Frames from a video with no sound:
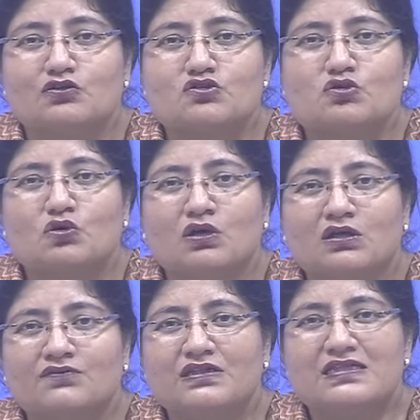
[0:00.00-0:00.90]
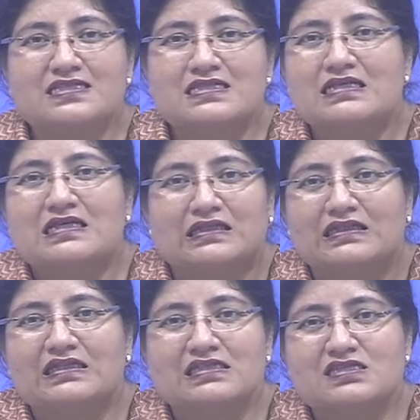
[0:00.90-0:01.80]
so all of these,
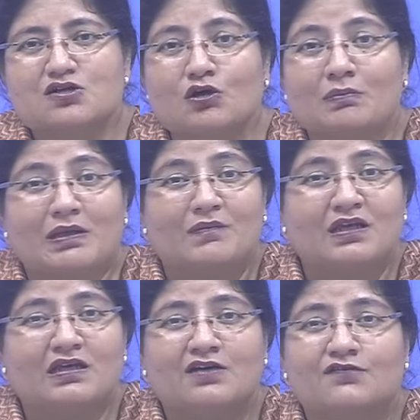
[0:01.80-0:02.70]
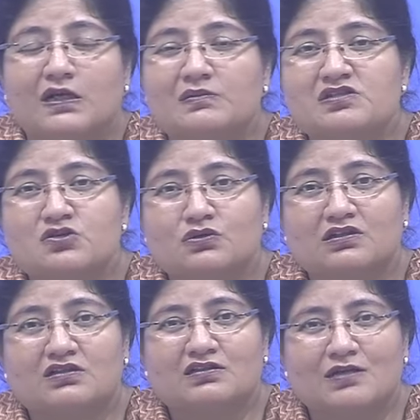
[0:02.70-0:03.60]
or maybe a
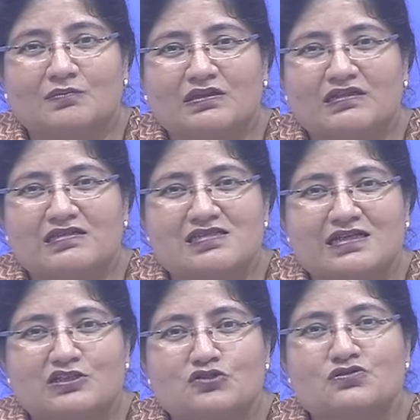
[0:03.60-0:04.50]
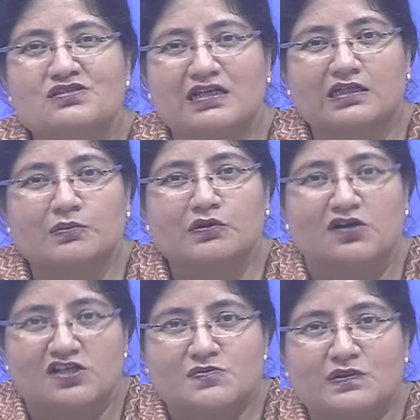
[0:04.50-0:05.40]
pharmaceutical company decides to set up a
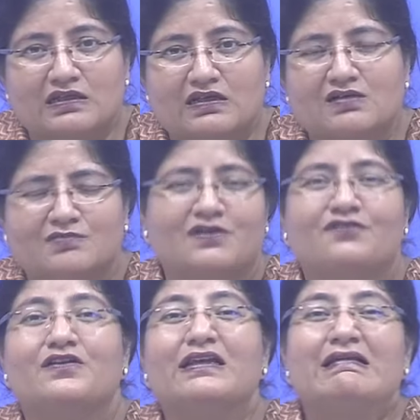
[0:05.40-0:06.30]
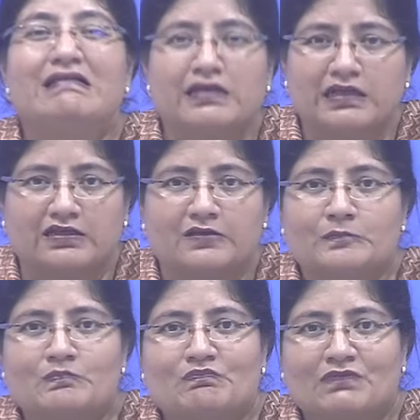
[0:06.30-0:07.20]
hospital, a free clinic
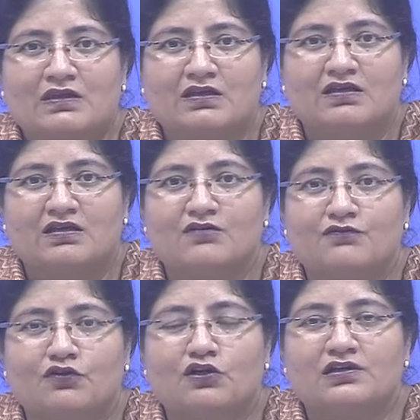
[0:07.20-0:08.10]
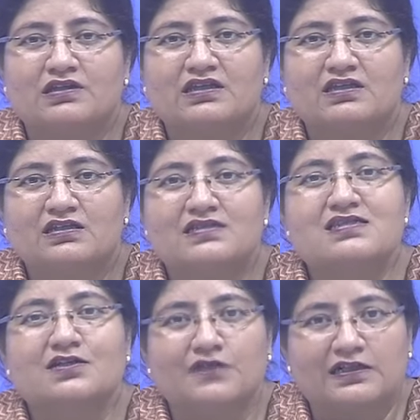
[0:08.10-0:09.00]
for the
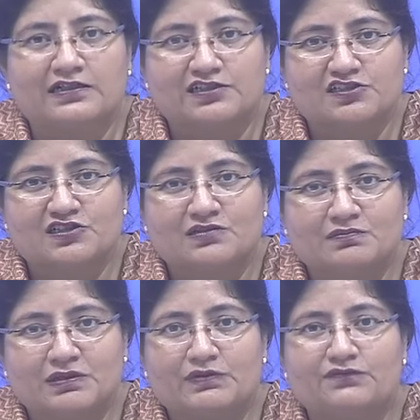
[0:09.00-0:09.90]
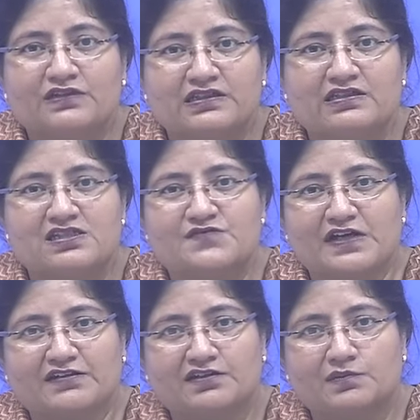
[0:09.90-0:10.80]
disadvantaged people within its
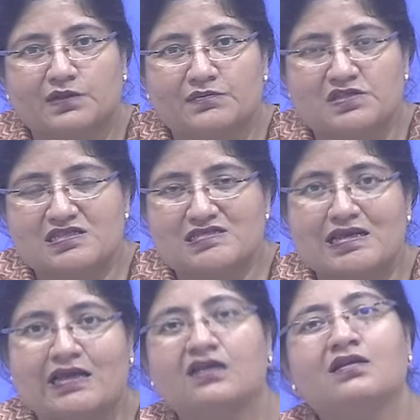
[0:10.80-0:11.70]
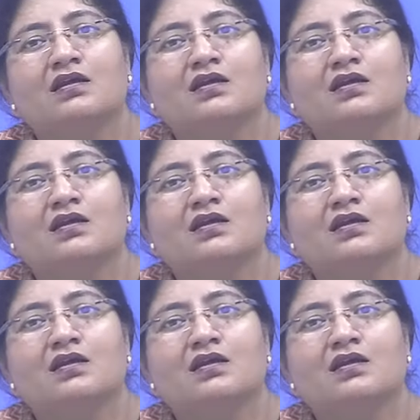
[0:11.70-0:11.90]
factory premises, and